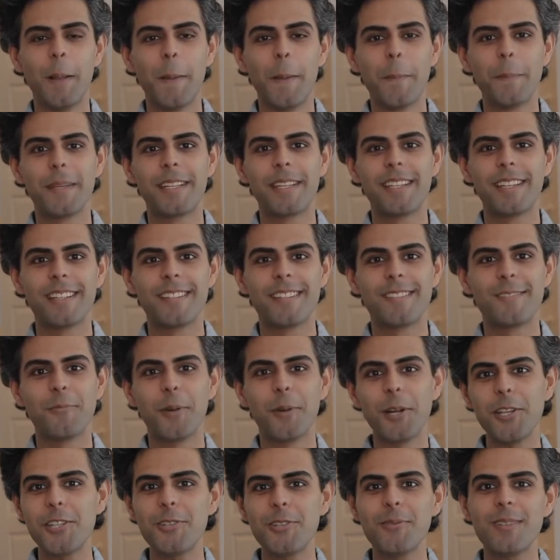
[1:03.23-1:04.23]
because
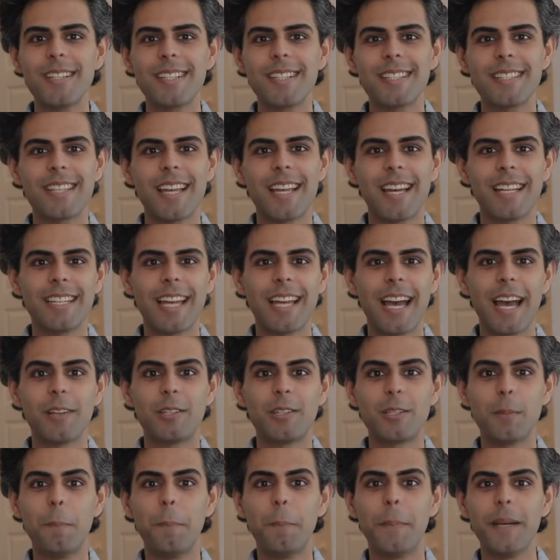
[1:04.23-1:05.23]
once you understand how
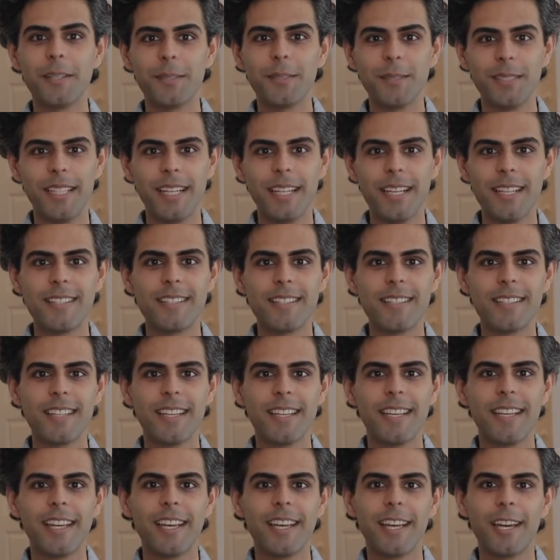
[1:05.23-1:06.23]
to build this,
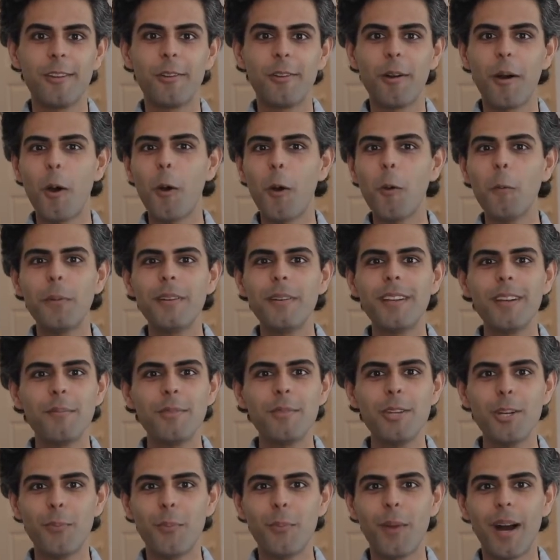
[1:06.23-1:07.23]
it'll open up
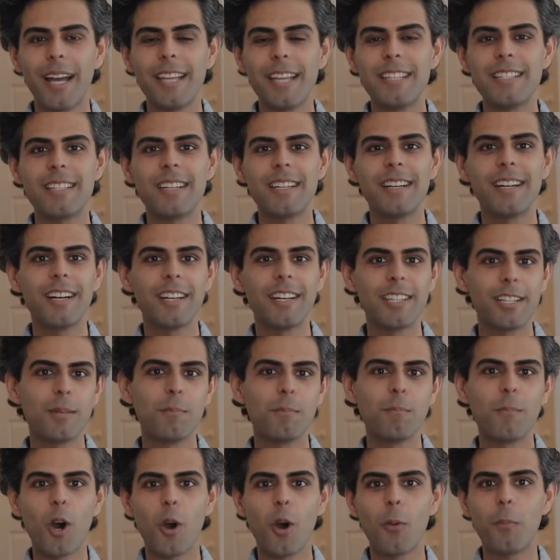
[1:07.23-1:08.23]
your mind to other
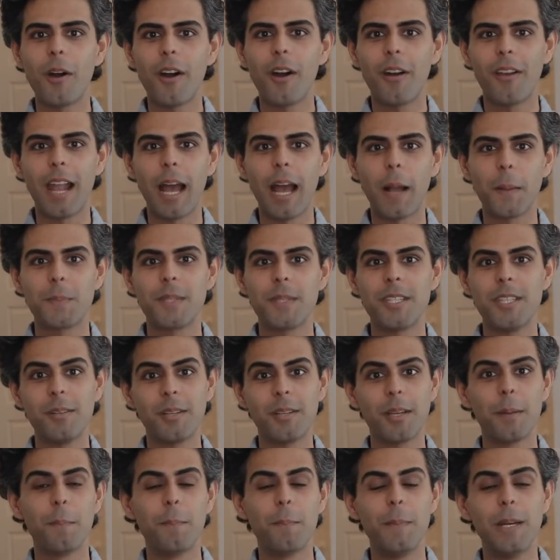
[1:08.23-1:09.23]
mobile apps you
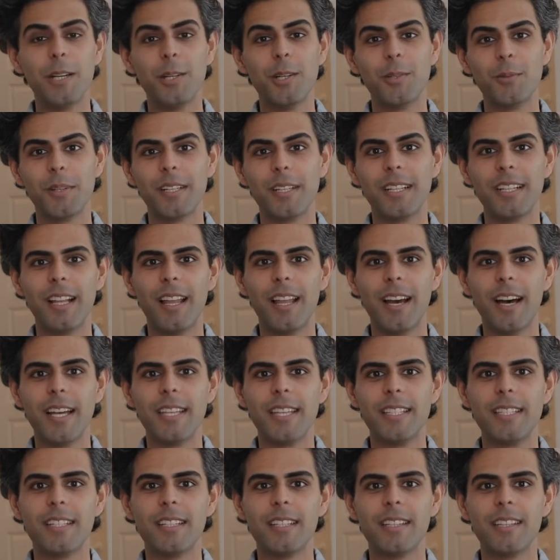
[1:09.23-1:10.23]
can build with Glide.